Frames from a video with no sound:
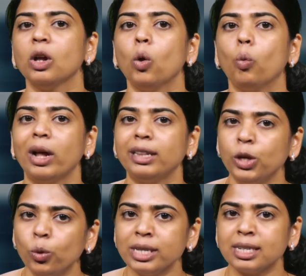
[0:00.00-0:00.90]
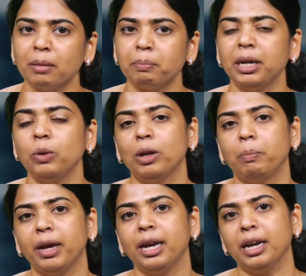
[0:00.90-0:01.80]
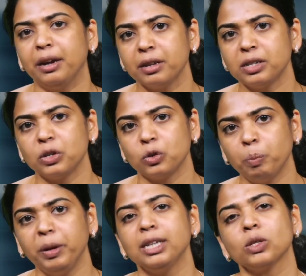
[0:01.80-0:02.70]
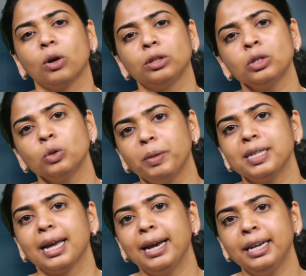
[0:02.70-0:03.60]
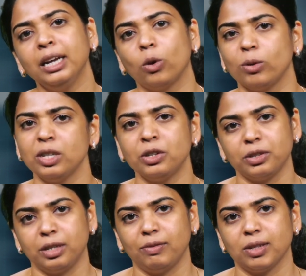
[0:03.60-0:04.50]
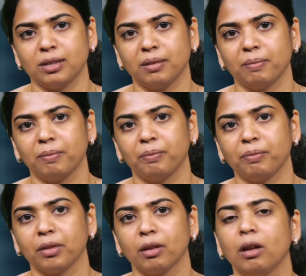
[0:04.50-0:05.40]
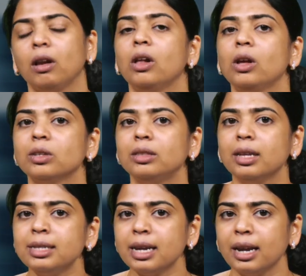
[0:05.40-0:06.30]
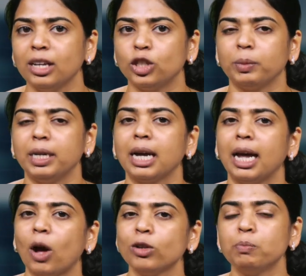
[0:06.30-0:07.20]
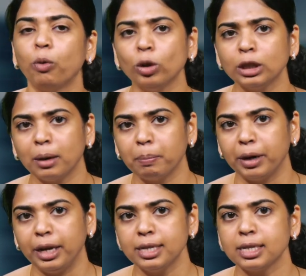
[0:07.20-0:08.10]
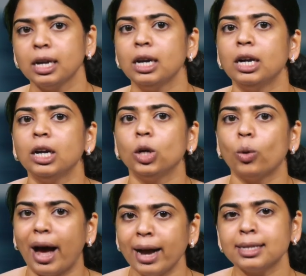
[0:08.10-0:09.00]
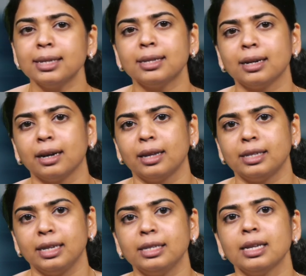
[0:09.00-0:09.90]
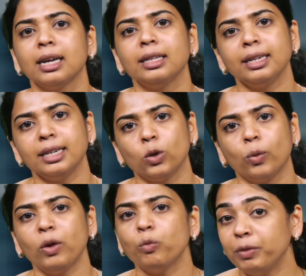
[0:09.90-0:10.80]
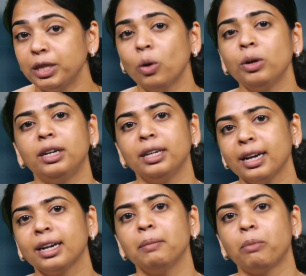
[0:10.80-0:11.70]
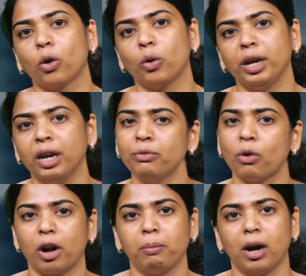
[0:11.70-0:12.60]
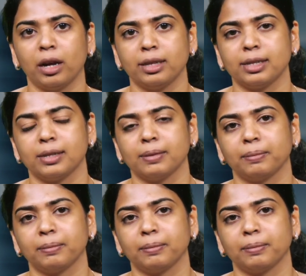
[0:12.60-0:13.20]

while the US company will pay interest in rupees on the rupees 80 crores it receives. So, this arrangement allows both companies to access the currencies they require without directly borrowing in foreign markets.